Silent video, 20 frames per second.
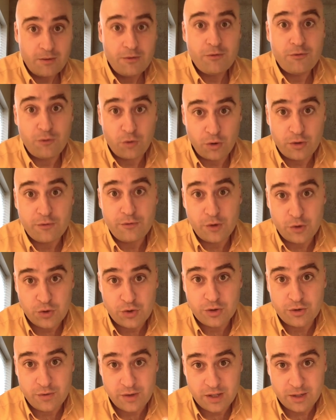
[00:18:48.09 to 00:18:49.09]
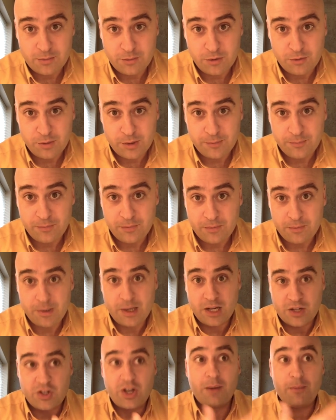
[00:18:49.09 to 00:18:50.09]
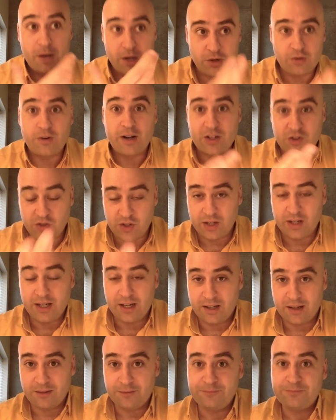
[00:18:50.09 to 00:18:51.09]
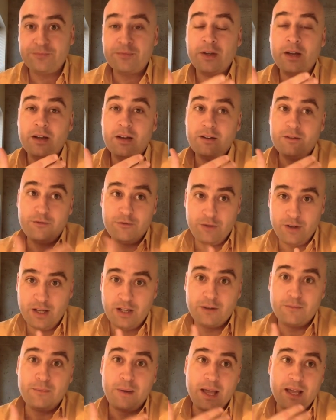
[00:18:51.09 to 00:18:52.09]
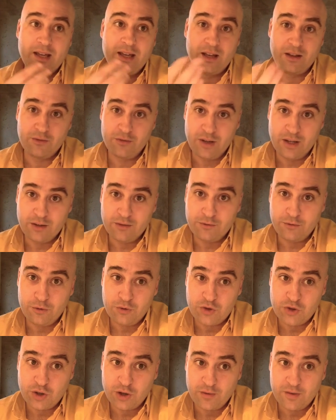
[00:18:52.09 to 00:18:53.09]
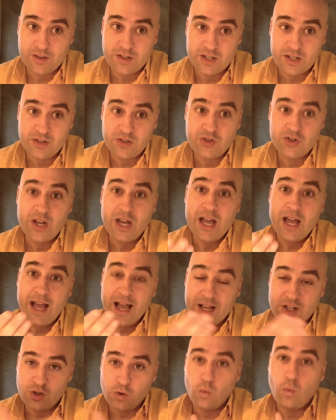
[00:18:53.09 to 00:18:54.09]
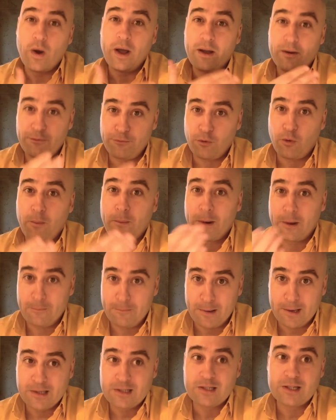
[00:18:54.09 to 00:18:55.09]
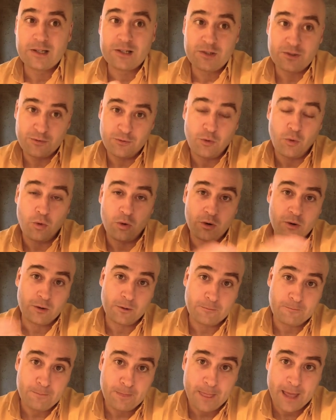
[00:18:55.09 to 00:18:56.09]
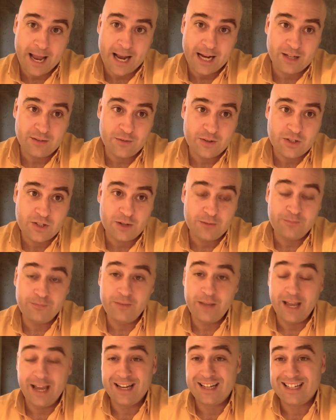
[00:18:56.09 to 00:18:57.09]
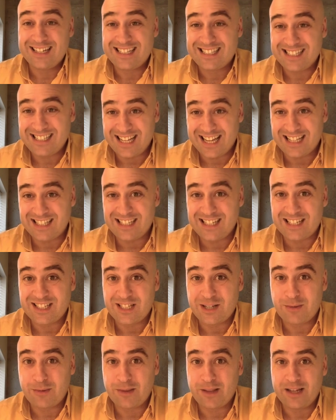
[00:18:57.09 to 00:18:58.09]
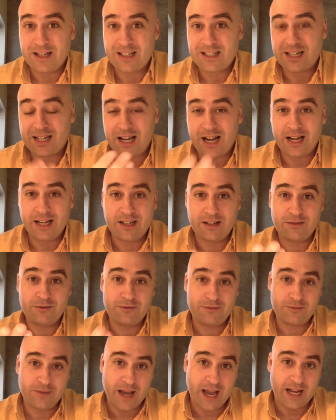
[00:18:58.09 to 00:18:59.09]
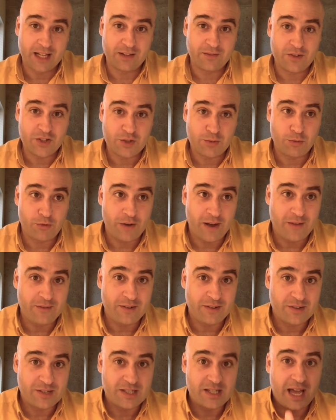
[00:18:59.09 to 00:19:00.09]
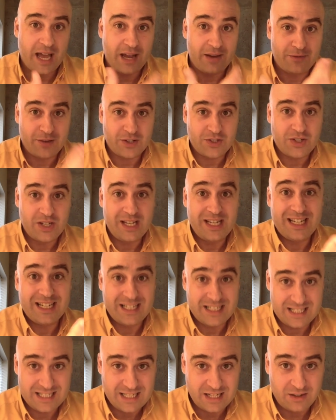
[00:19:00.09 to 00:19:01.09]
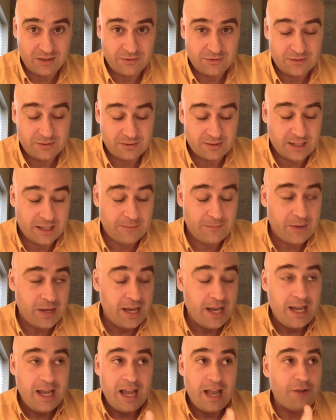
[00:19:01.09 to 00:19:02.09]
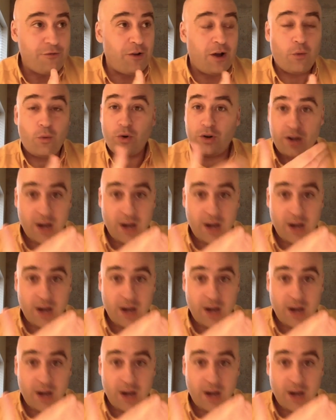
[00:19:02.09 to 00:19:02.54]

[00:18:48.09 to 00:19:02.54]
For the future of the vegan movement. Because I'm interested in vegan baking, vegan food services as a way of forming a basis for activism, and in a sense, as something that is a kind of activism or advocacy in itself, right? If I were